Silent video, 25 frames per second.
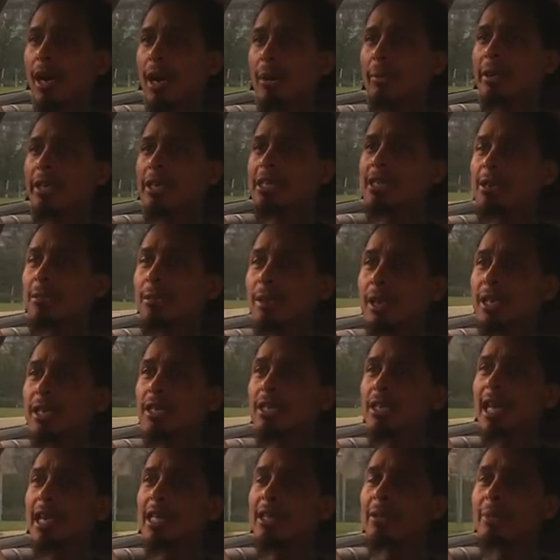I mean,
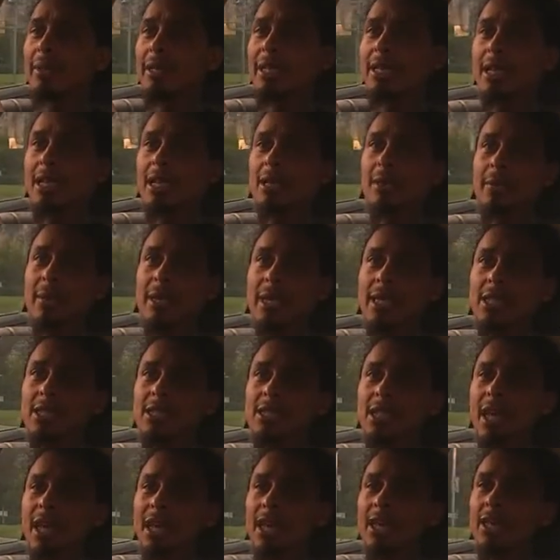somebody at the beginning, man,
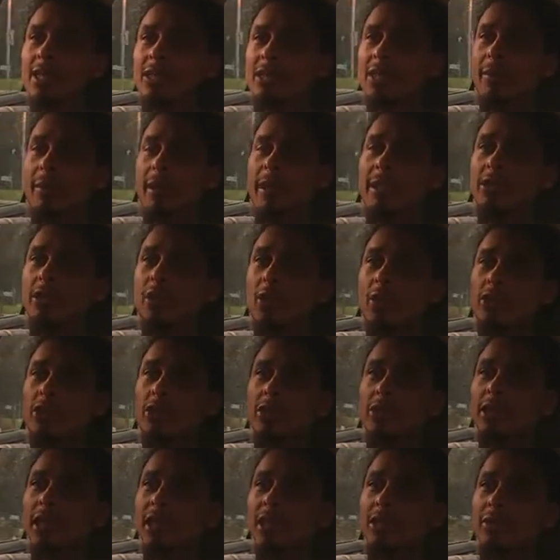it's like somebody's always
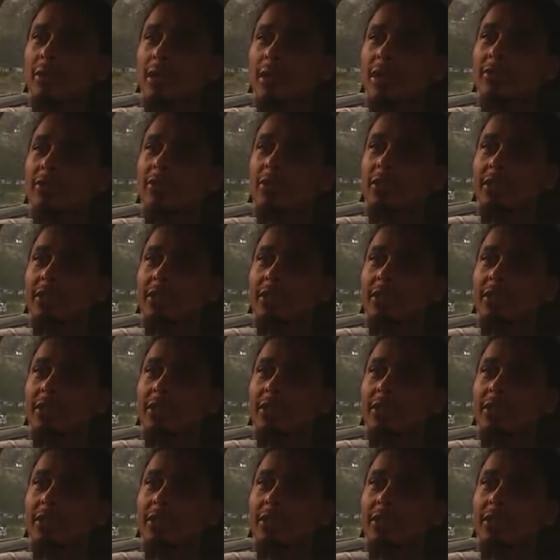gonna take credit for